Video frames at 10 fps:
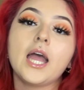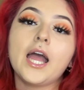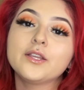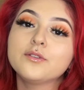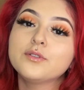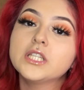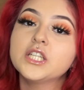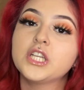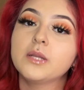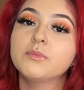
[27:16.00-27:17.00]
I used the
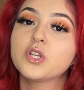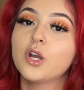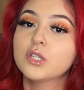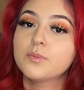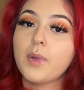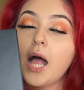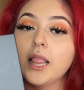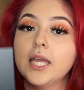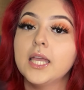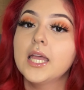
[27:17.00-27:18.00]
James Charles
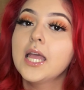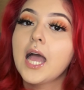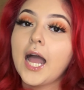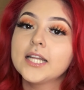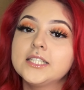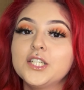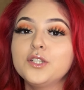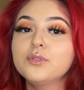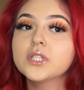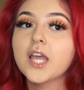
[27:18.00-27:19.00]
palette. I did
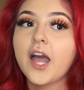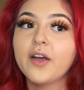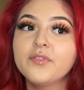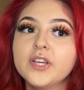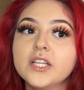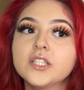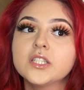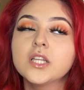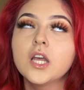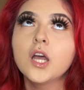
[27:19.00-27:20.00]
use
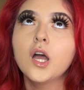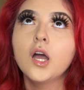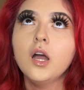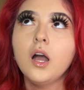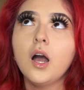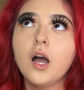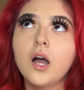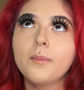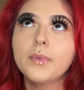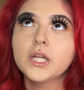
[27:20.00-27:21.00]
Canvas
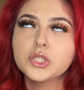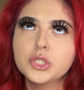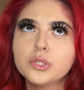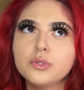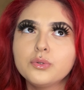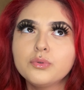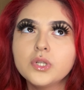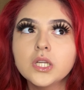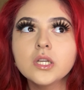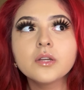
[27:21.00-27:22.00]

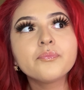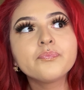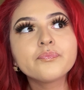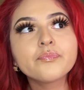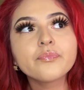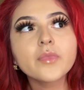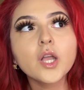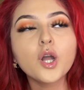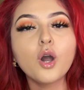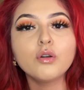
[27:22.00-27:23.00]
Tune,
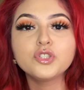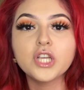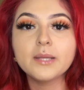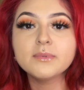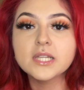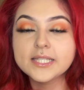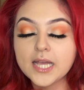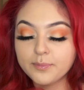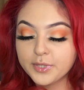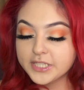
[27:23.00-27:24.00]
code James and
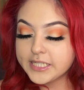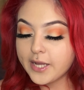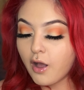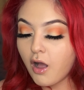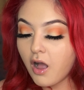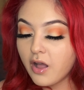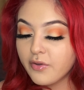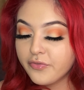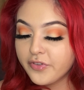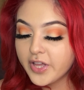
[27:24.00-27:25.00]
10% off.
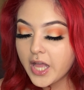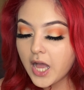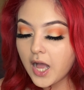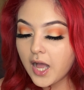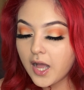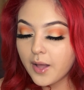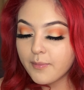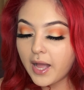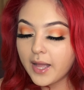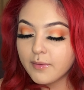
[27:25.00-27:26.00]

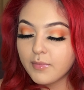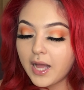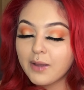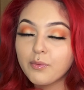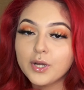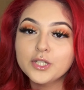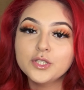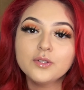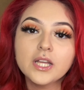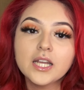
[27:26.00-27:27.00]
I want to
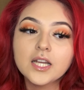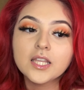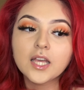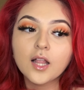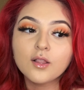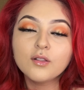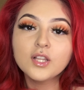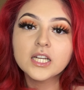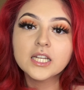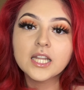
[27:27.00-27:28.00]
do like a yellow
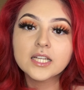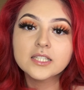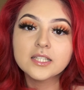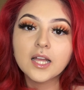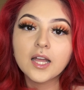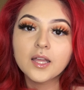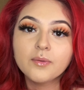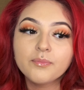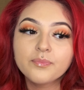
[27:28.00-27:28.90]
look next time.